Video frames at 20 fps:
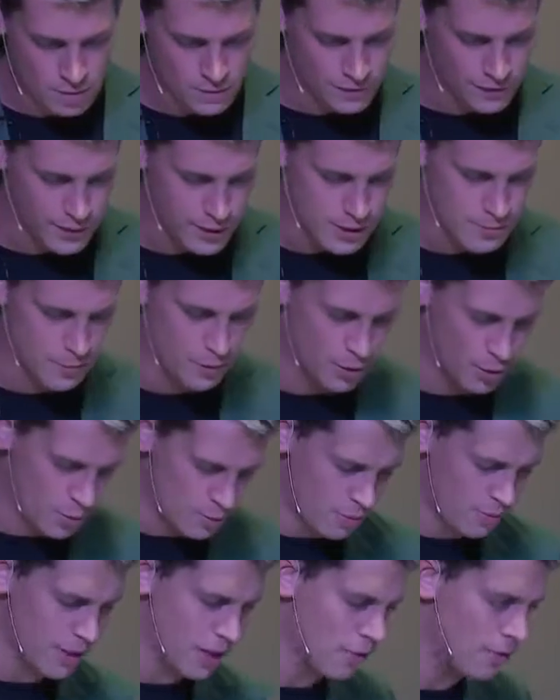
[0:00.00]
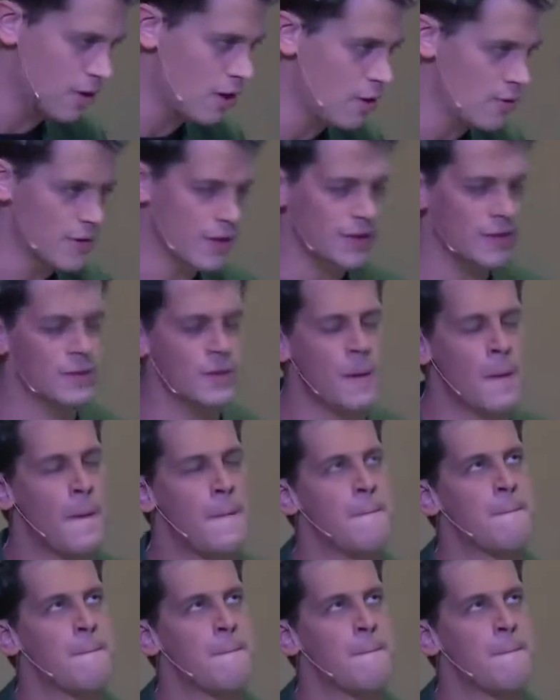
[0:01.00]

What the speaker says: on Facebook. You probably don't know this.